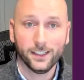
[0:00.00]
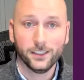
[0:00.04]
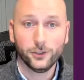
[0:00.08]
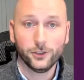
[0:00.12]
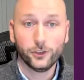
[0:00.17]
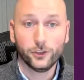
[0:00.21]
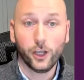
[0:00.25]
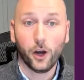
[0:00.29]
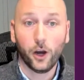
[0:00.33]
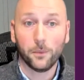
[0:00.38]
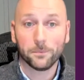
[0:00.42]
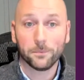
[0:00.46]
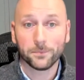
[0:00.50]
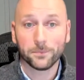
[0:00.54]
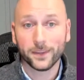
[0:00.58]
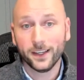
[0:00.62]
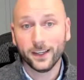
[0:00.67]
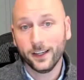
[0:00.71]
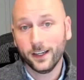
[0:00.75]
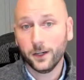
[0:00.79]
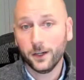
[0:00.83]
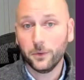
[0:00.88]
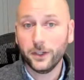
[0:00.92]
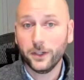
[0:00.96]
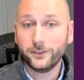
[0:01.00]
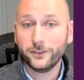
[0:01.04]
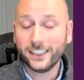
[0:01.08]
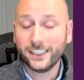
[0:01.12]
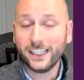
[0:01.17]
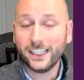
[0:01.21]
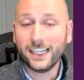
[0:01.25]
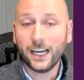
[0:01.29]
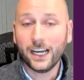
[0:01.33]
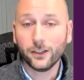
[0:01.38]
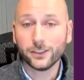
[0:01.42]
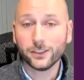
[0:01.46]
So, we've
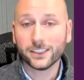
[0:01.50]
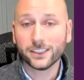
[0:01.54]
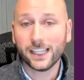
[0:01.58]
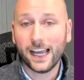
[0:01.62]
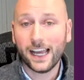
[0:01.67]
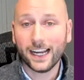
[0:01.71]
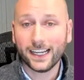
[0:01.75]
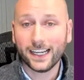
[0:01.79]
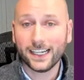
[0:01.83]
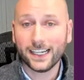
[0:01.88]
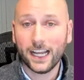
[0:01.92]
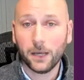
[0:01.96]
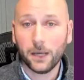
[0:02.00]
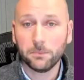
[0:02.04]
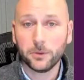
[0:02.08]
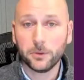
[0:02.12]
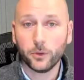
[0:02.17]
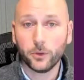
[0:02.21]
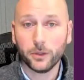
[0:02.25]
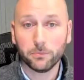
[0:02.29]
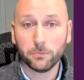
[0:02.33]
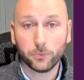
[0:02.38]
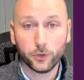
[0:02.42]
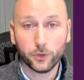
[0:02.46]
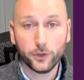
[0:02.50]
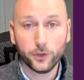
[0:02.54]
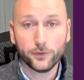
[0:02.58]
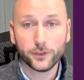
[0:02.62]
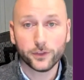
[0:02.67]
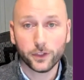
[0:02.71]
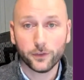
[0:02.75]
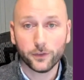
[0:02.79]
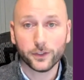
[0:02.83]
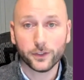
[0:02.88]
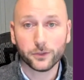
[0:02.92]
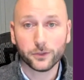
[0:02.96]
seen how Slack can help you improve
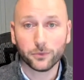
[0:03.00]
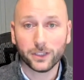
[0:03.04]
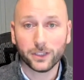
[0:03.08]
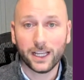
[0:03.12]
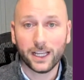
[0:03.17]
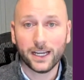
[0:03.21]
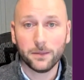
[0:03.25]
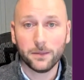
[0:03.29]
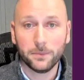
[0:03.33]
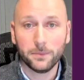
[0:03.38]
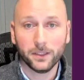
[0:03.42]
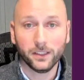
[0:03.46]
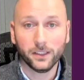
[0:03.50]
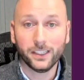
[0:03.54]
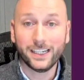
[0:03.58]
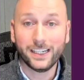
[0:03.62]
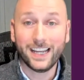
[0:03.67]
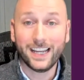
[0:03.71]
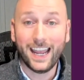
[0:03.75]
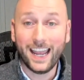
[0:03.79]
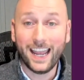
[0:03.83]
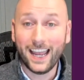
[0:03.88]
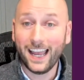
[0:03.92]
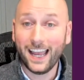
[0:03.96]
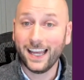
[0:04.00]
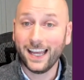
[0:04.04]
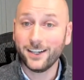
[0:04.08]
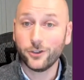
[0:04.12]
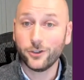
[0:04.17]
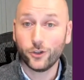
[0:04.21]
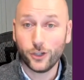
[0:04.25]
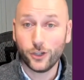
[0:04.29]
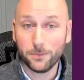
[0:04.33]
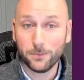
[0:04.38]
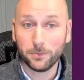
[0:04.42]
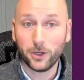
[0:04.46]
service reliability and
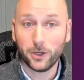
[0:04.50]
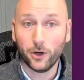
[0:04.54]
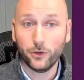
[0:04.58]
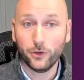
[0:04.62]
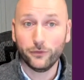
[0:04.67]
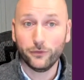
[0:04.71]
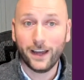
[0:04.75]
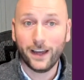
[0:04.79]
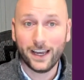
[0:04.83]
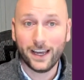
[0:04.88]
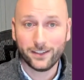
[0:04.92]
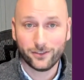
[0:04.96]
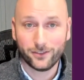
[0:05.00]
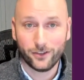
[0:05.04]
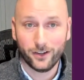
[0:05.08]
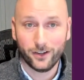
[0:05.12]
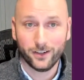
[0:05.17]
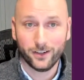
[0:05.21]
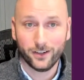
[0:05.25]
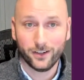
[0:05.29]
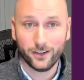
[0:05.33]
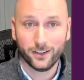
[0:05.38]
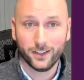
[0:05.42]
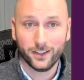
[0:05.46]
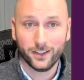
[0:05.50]
ship code faster.